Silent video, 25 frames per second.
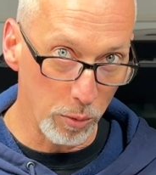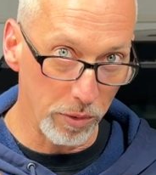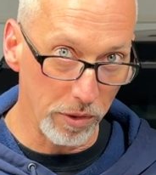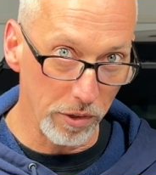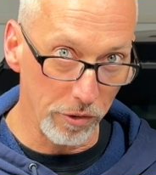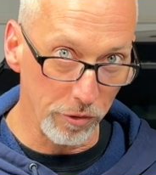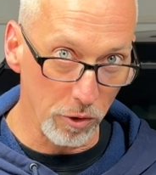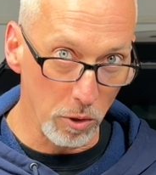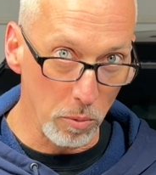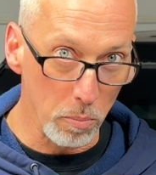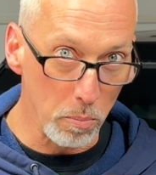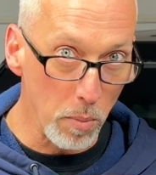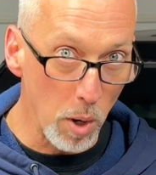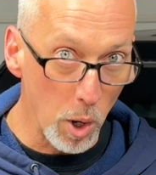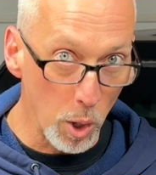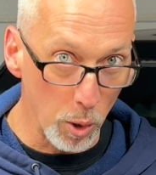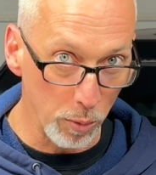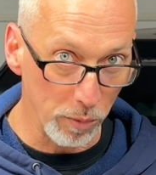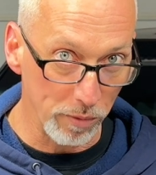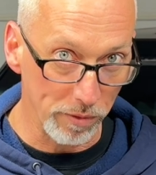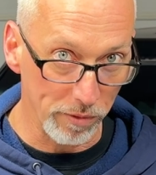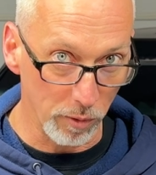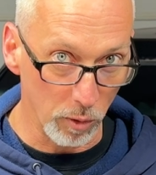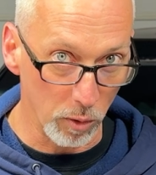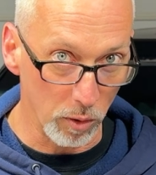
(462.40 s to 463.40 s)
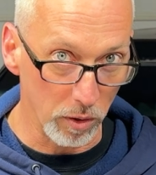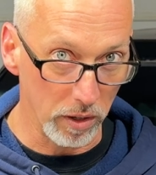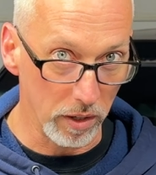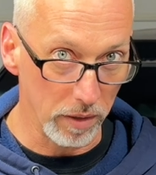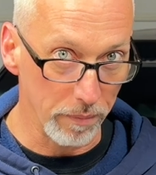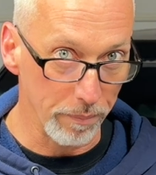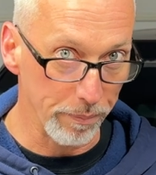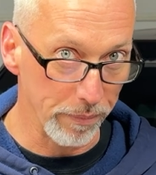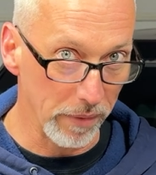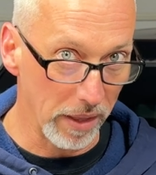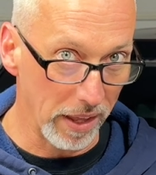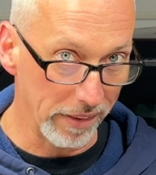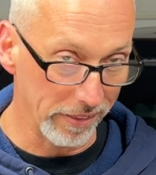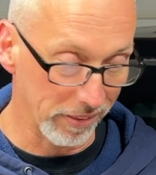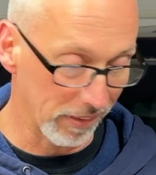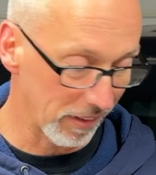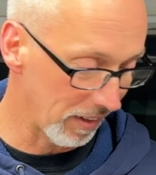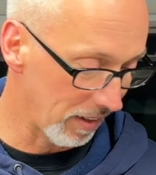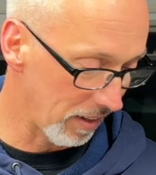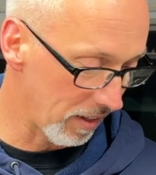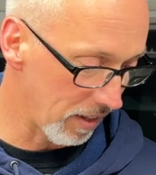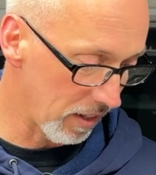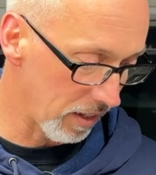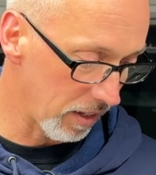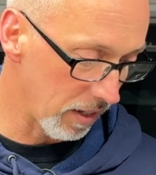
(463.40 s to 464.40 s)
the remote for it, not the
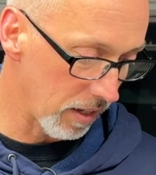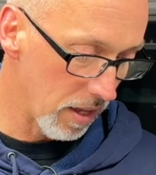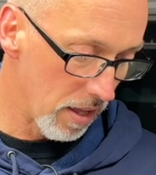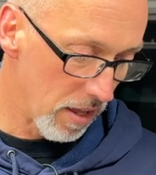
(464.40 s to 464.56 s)
key.